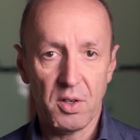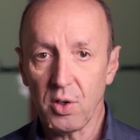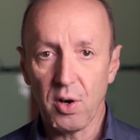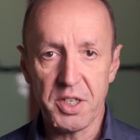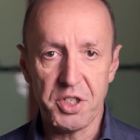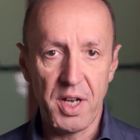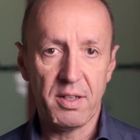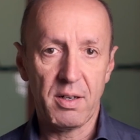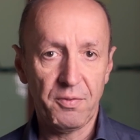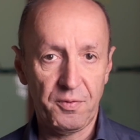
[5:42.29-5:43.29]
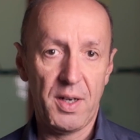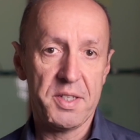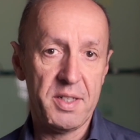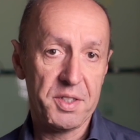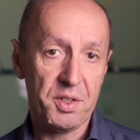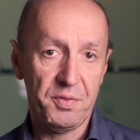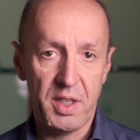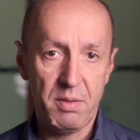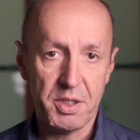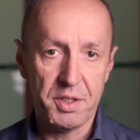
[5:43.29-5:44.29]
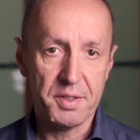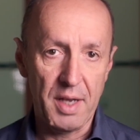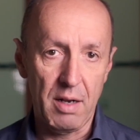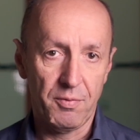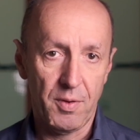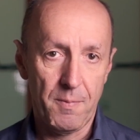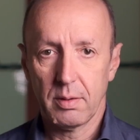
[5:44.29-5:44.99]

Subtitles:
or a general fuzziness of the image itself.